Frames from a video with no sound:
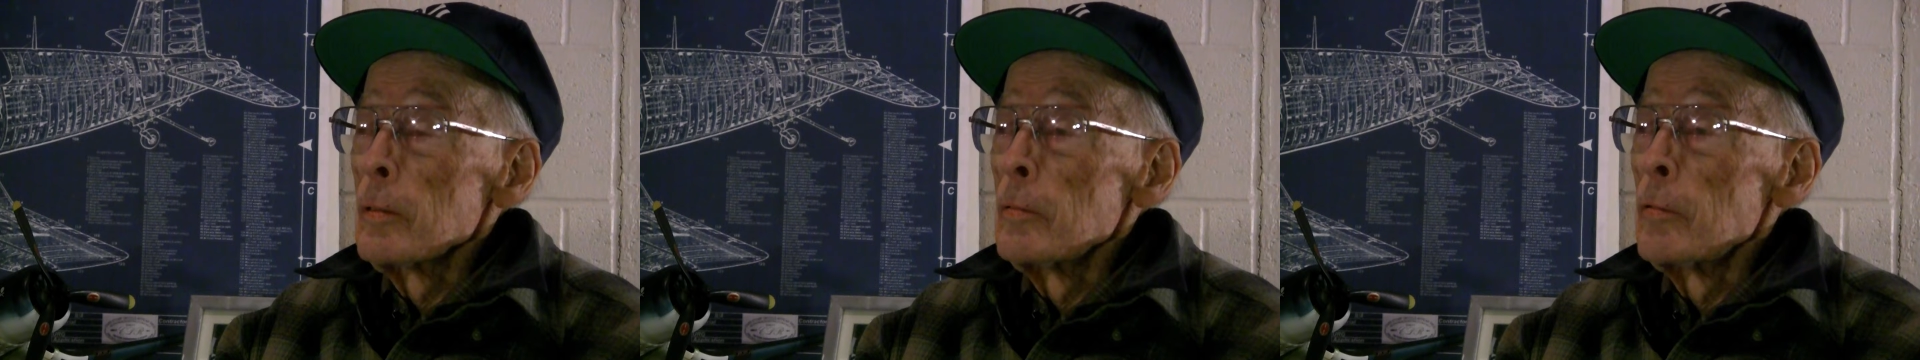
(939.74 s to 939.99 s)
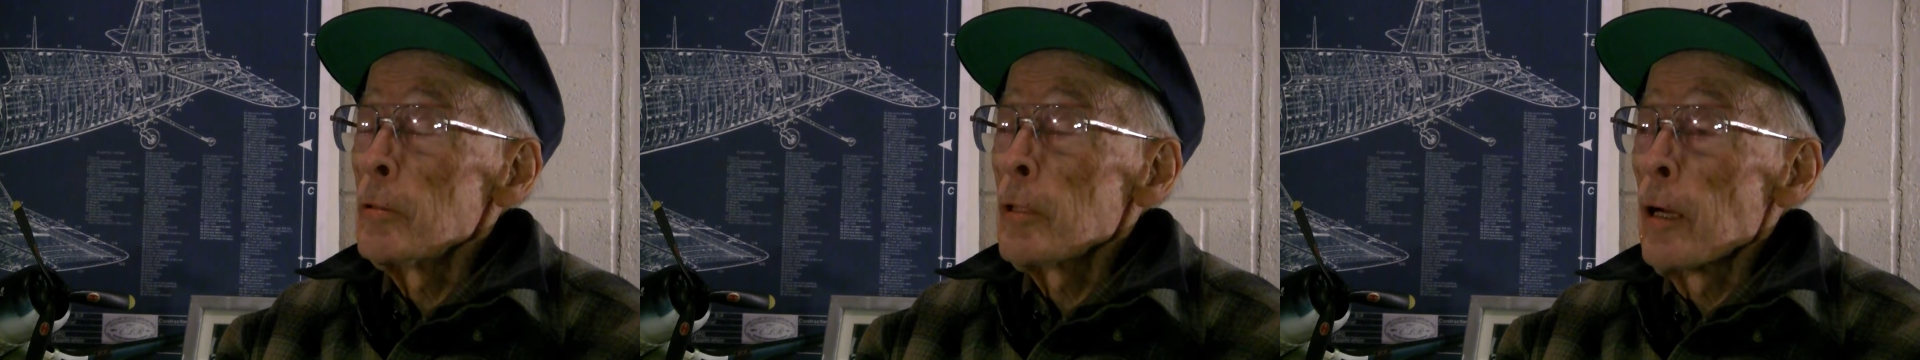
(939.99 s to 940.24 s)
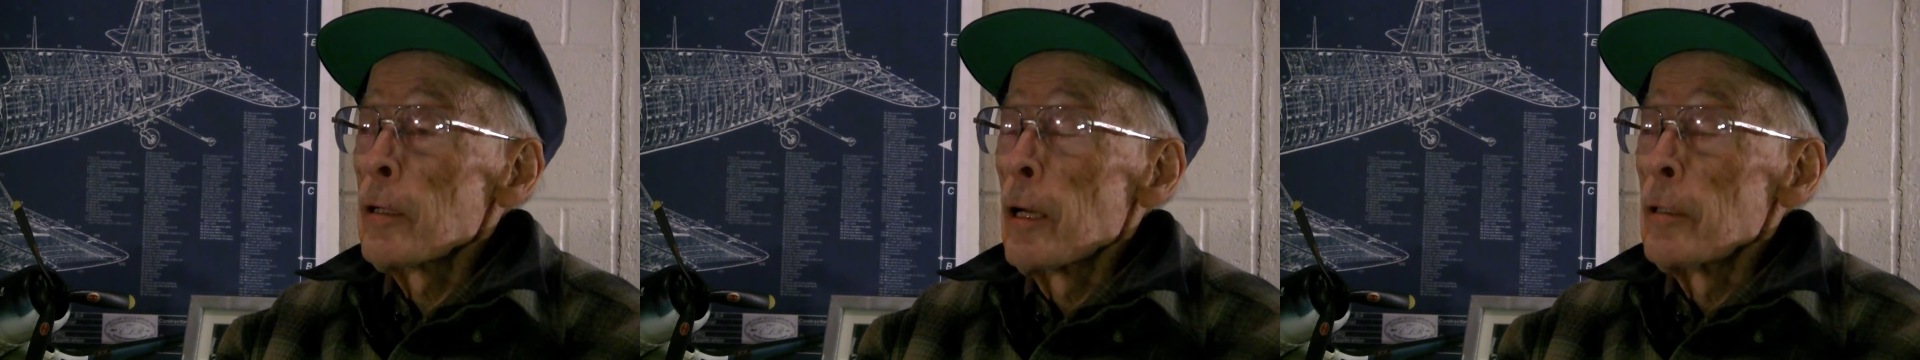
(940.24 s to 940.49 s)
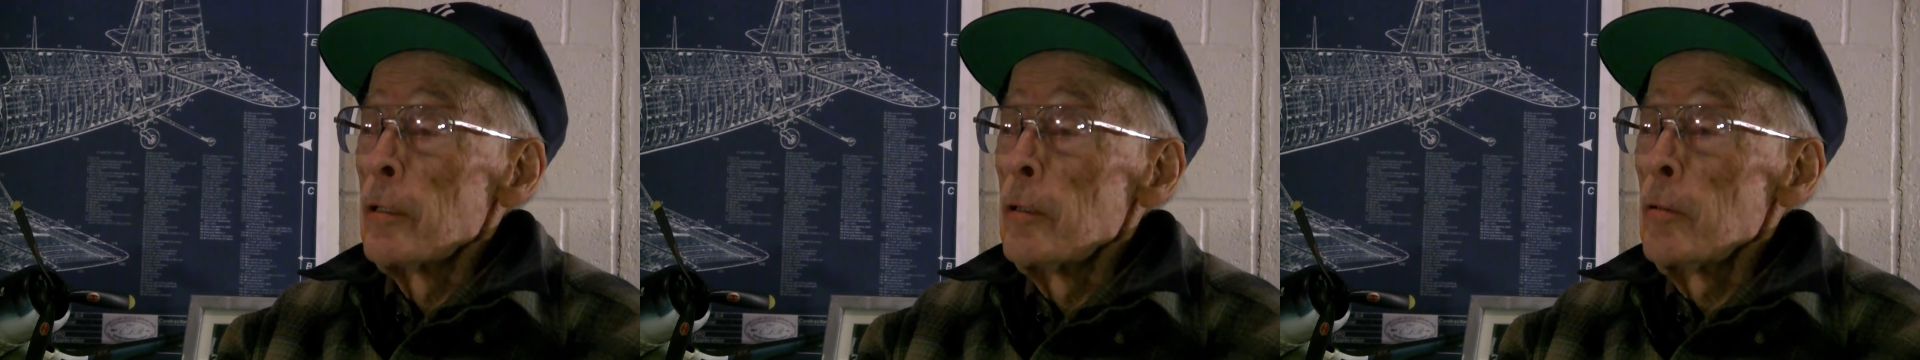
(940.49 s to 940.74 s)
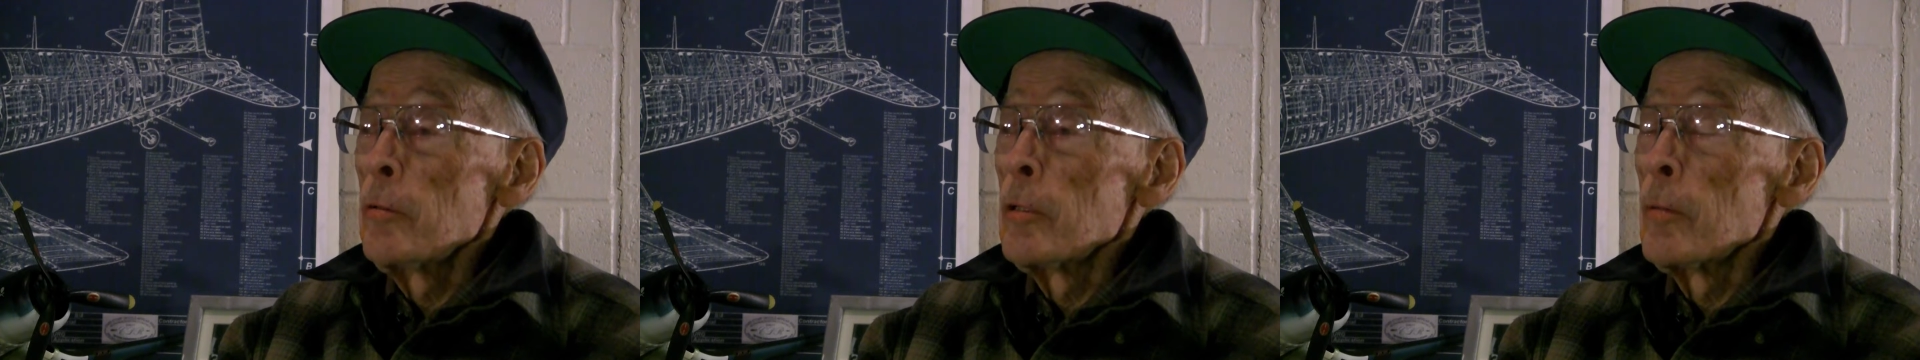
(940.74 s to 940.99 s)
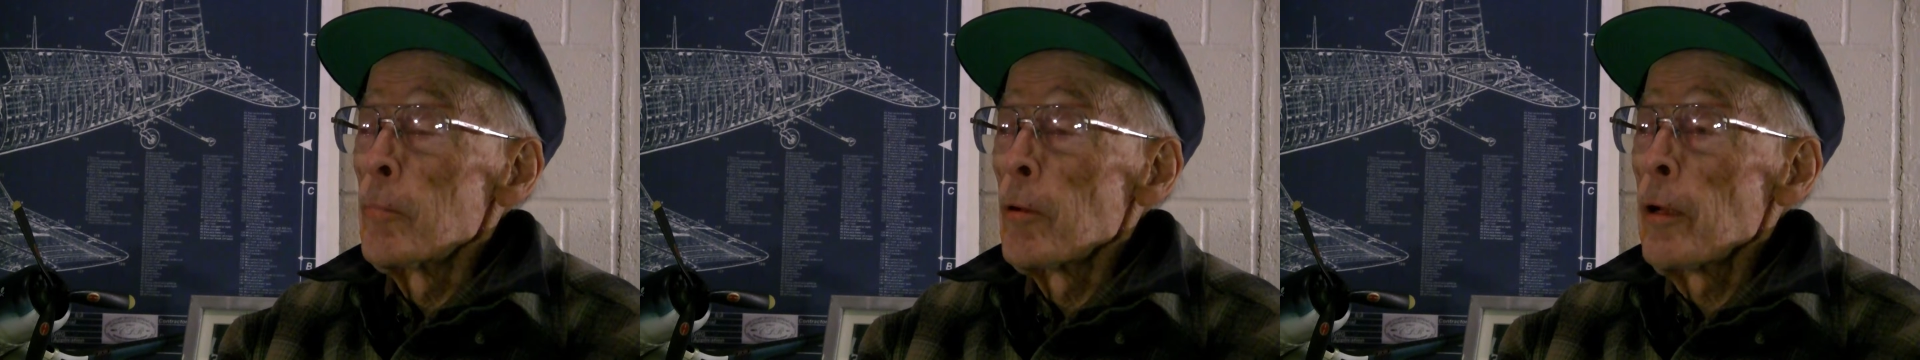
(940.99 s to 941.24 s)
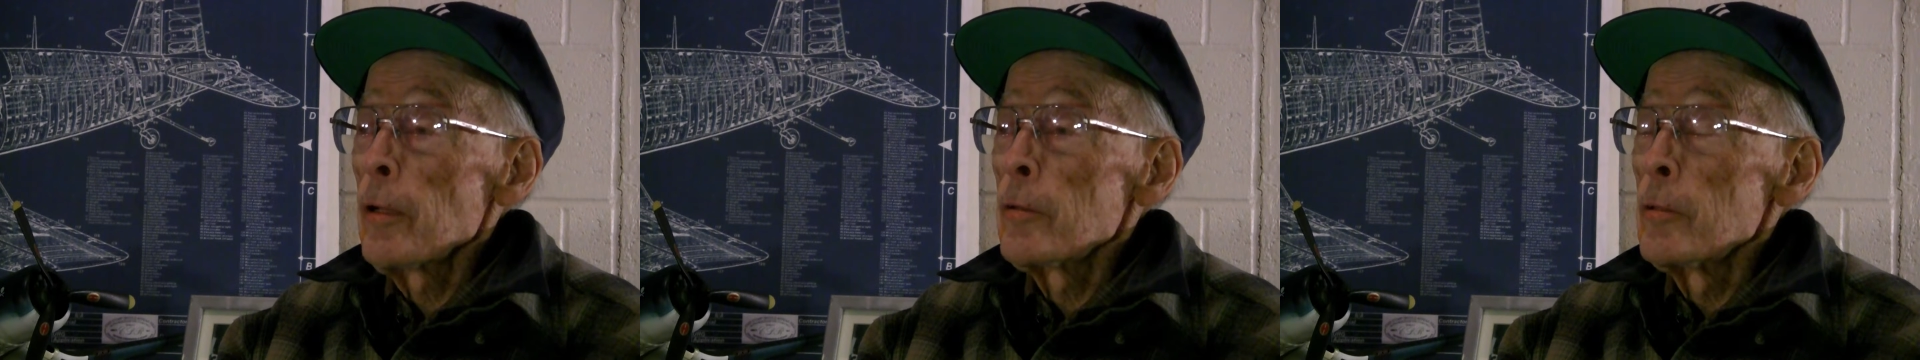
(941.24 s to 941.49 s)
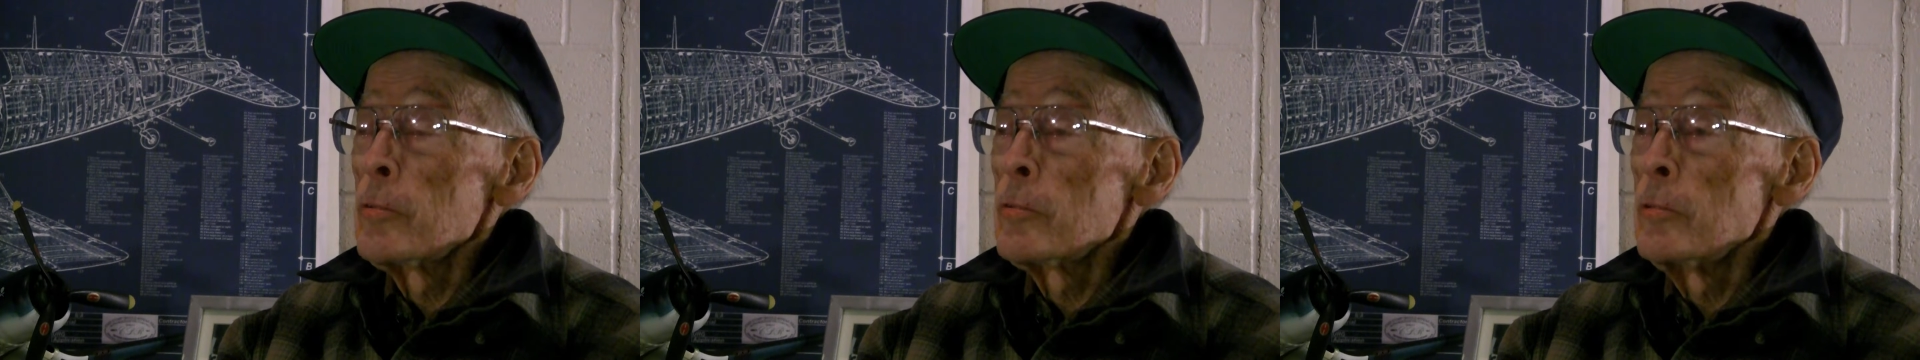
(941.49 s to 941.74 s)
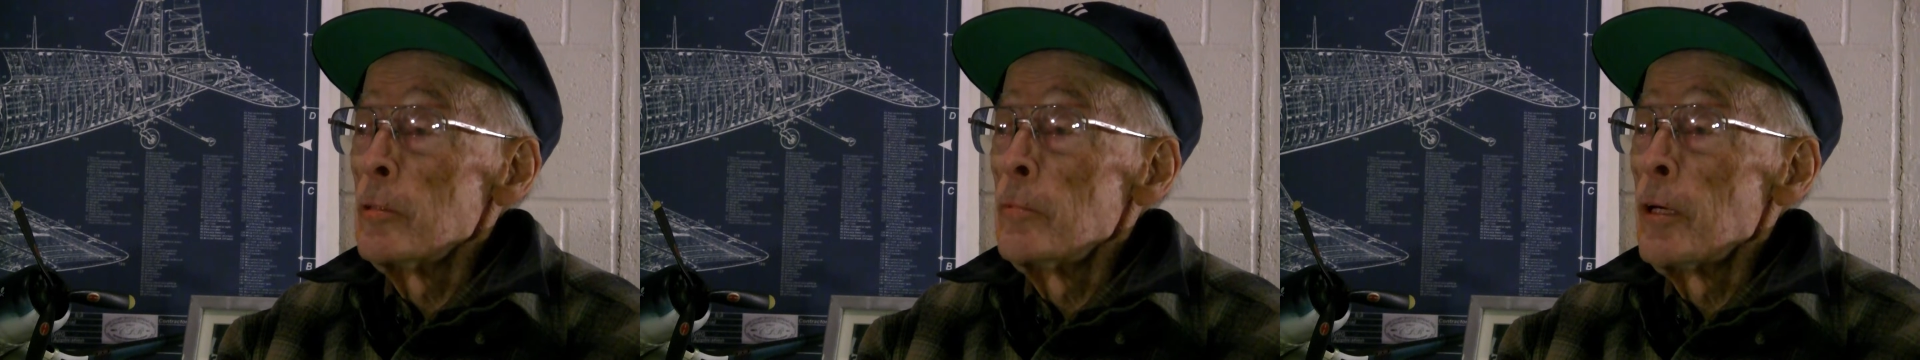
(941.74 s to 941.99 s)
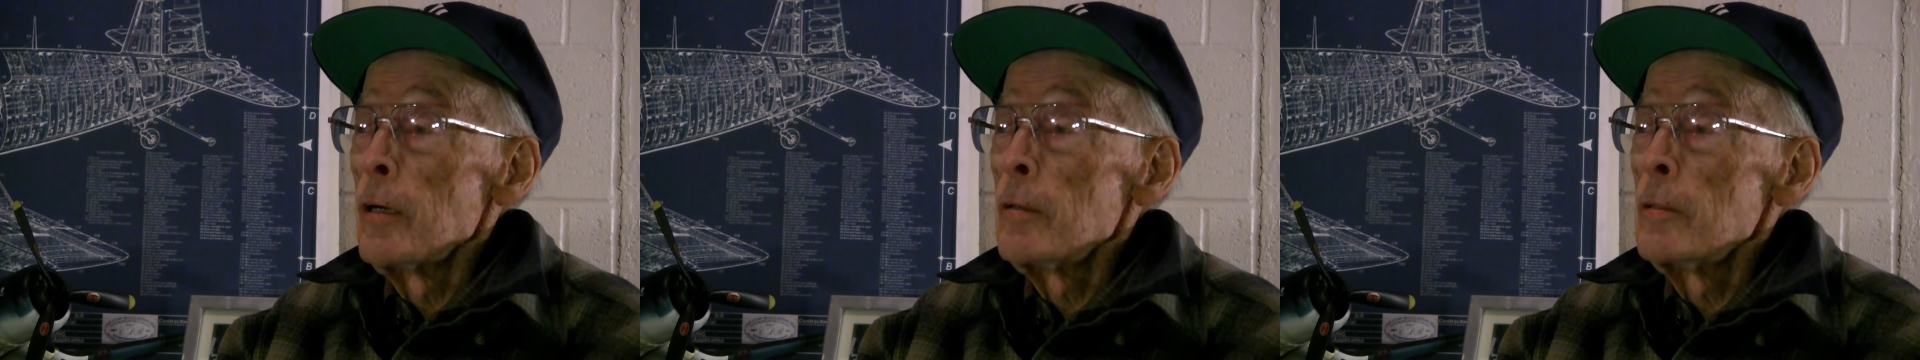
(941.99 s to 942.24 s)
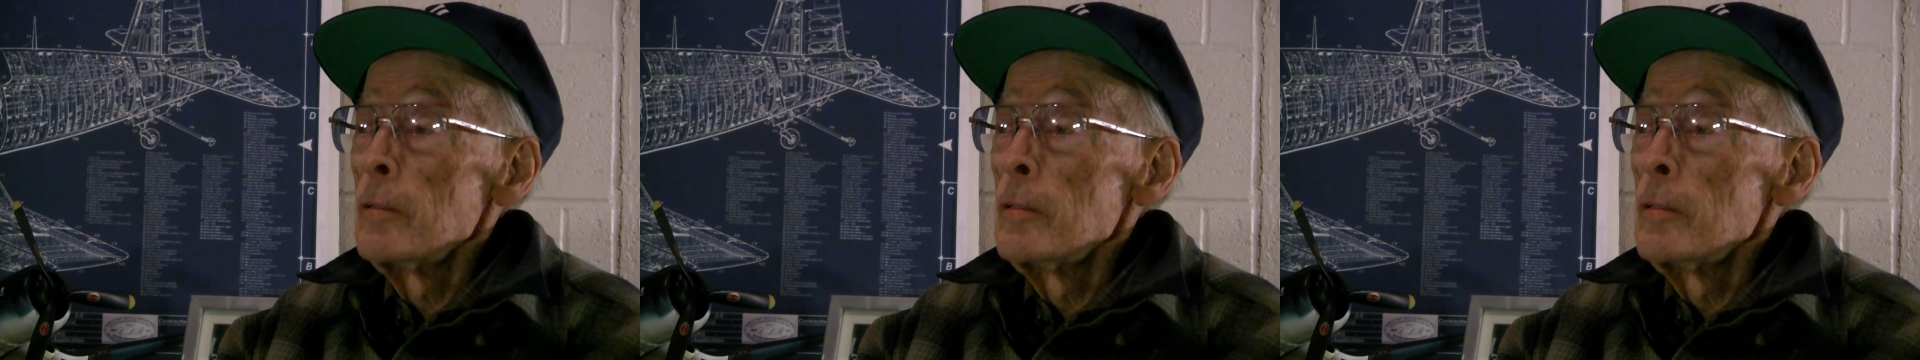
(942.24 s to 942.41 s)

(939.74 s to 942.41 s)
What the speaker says: one guy got killed in the plant there somehow.